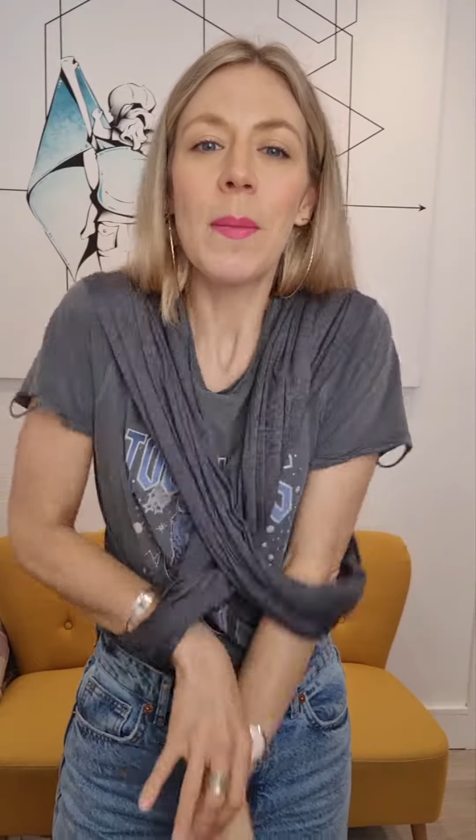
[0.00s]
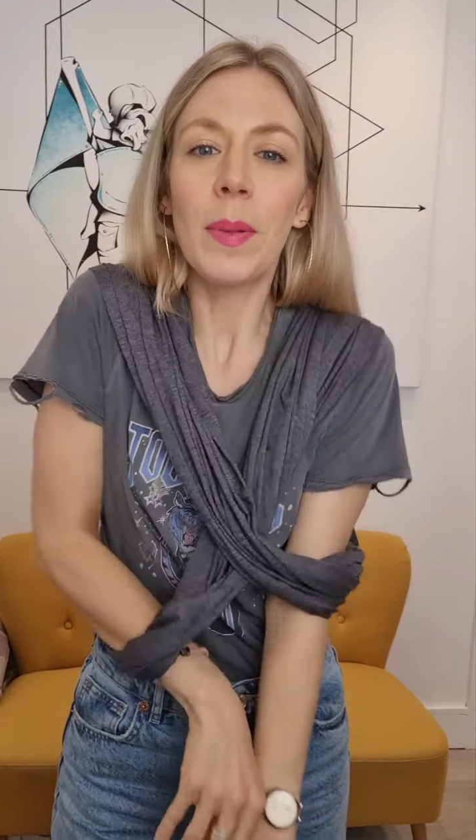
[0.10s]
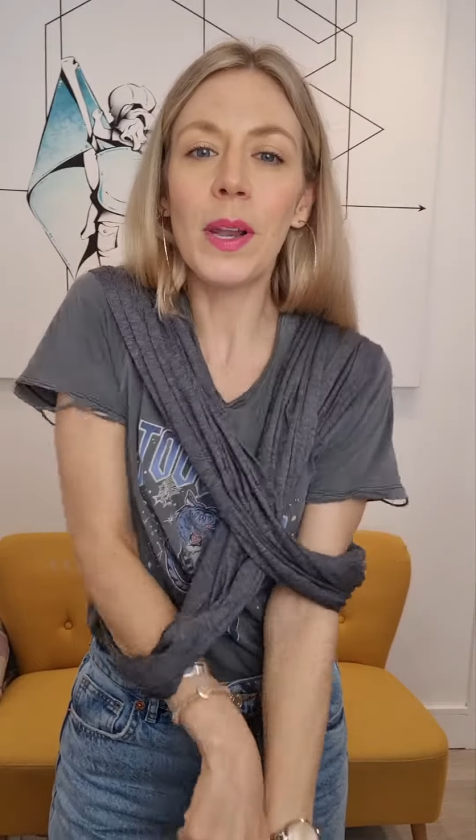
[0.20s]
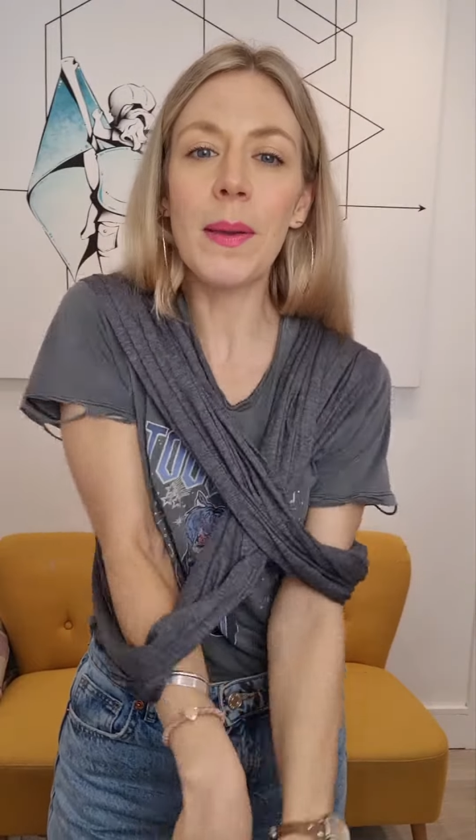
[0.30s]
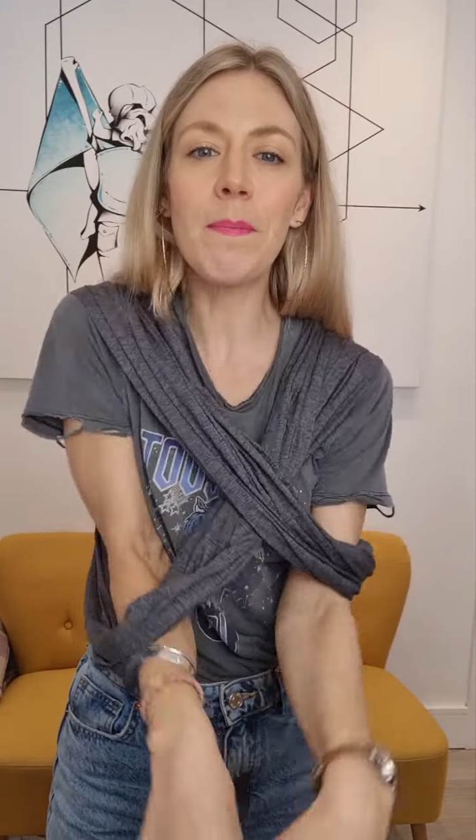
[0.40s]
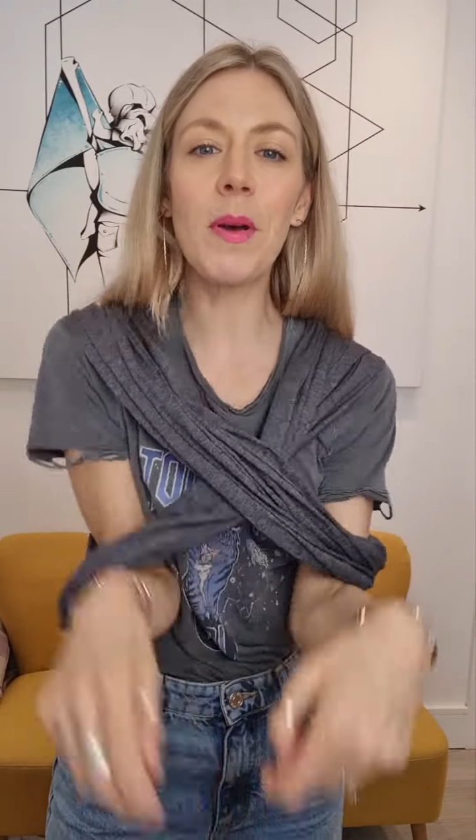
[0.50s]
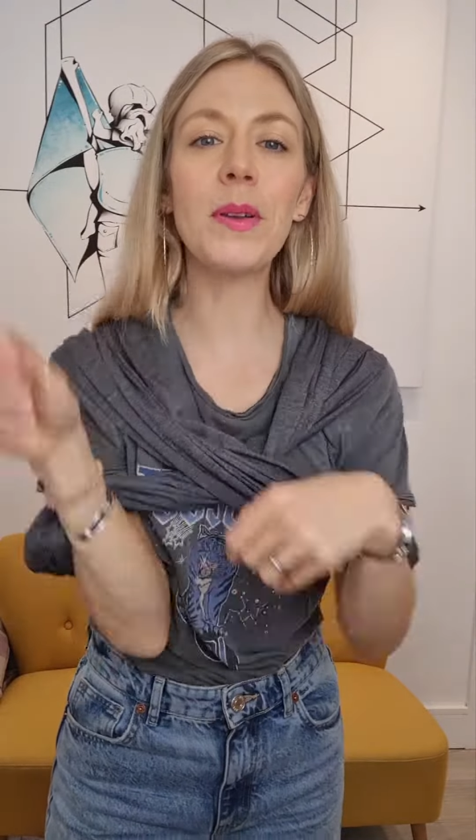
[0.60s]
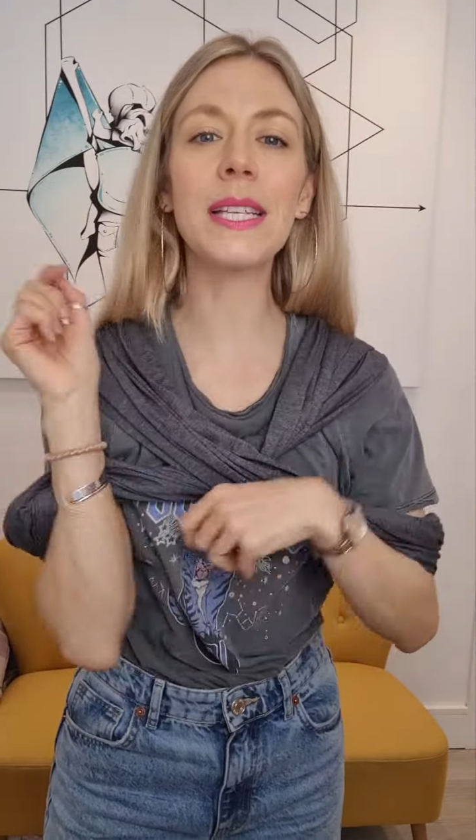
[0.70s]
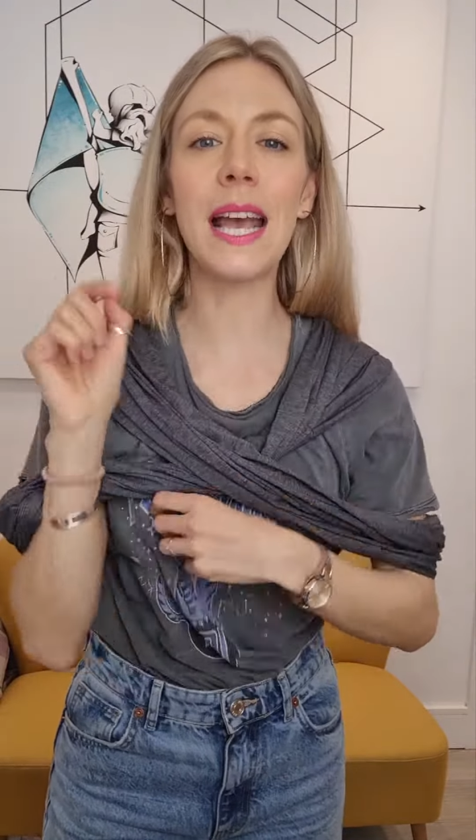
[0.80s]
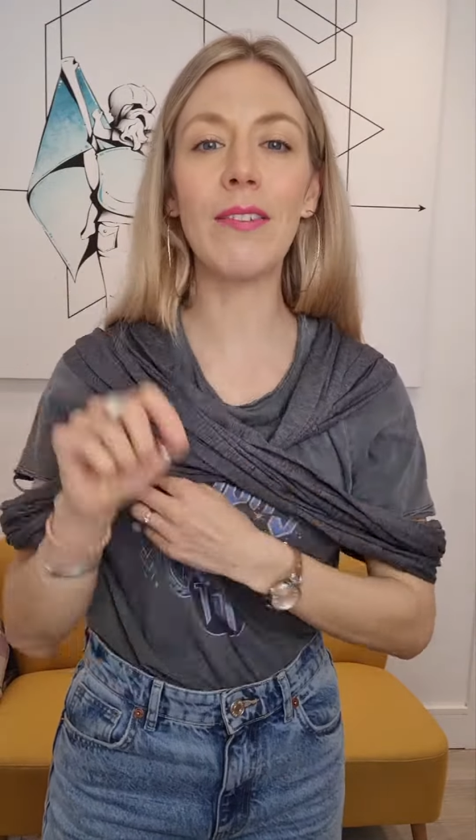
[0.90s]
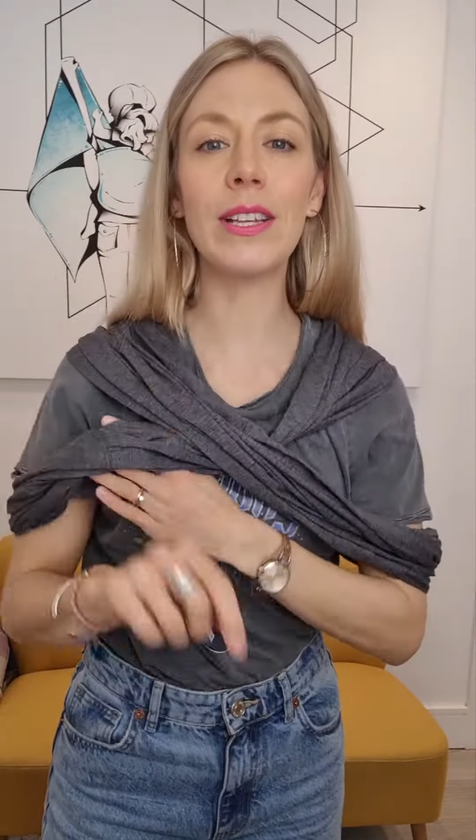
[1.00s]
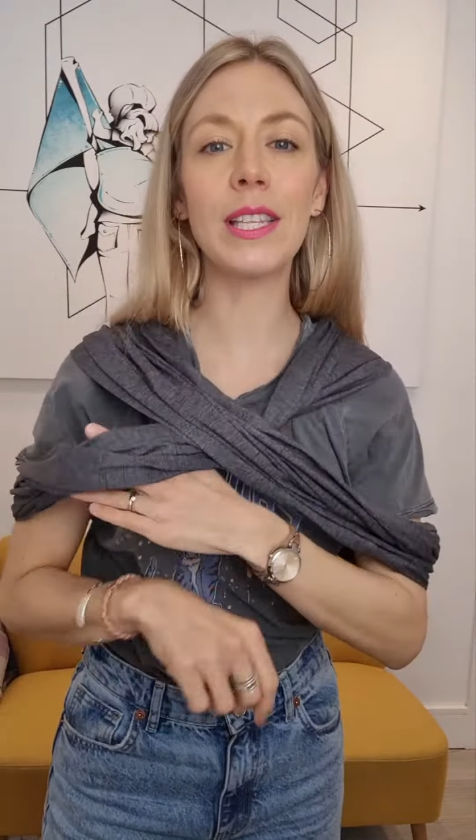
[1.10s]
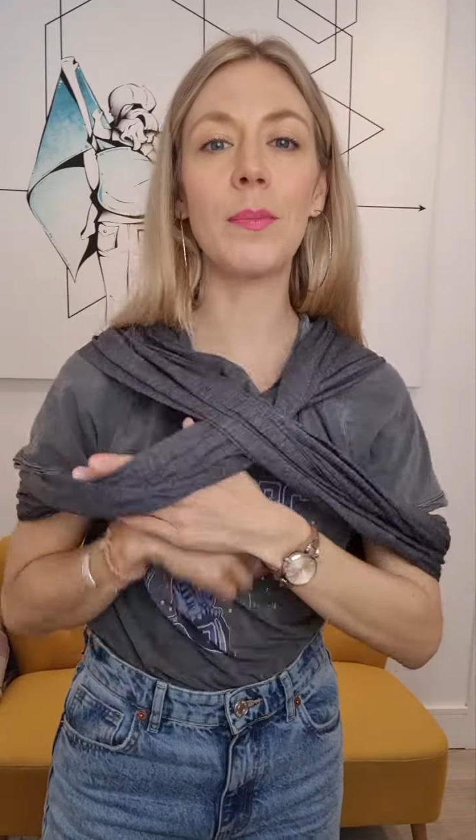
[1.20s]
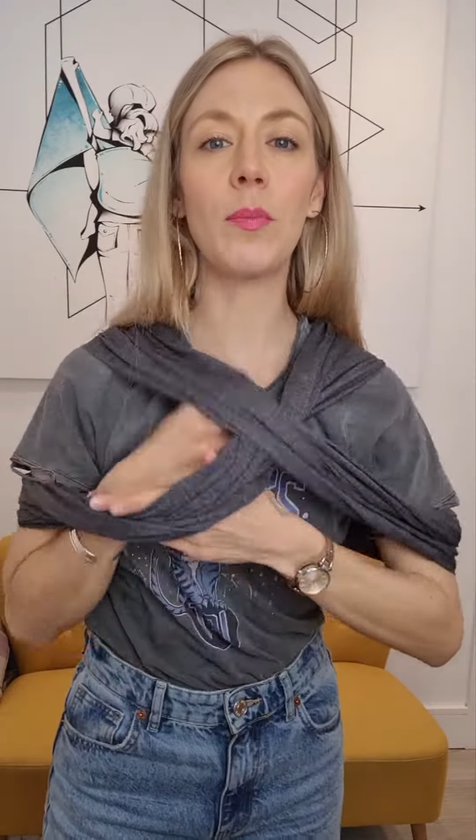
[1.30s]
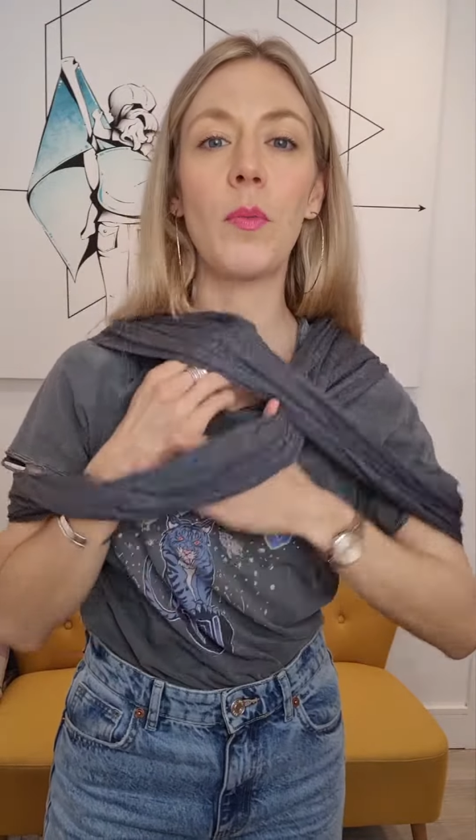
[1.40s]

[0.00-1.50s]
but like most carriers that